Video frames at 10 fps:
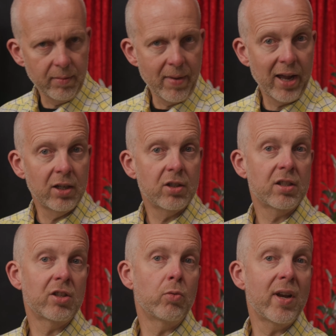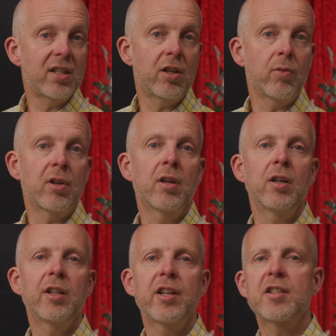manages to rescue the
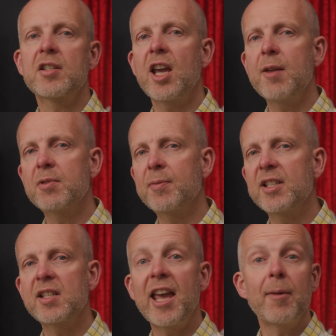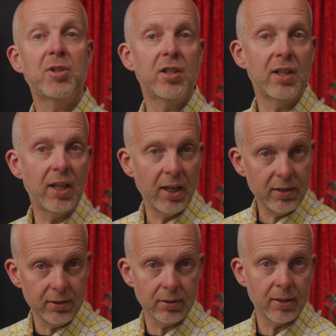girl and escapes, but is captured and
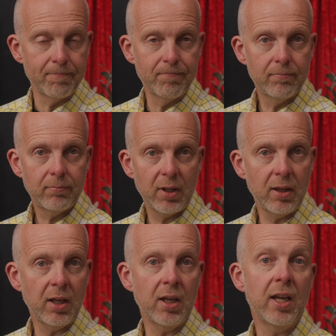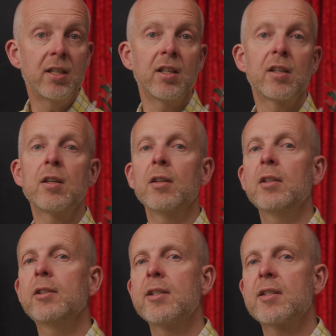killed. The idiot girl,
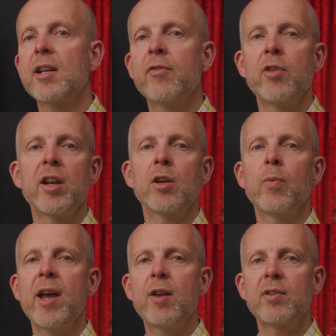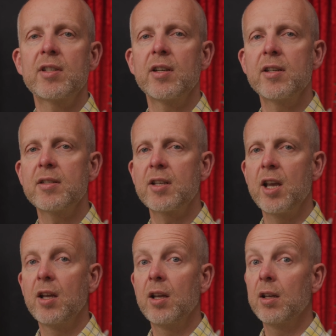instead of running away, returns.
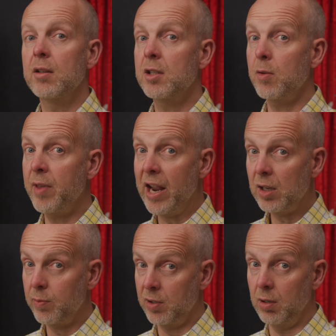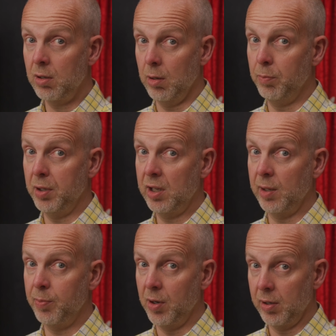So that was all completely
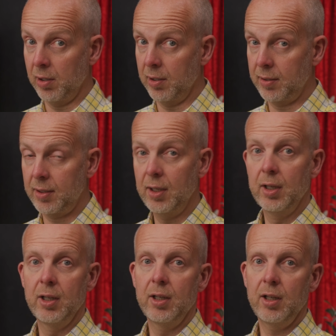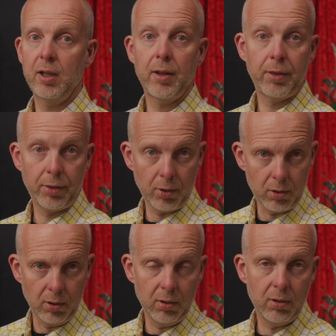pointless. Thor...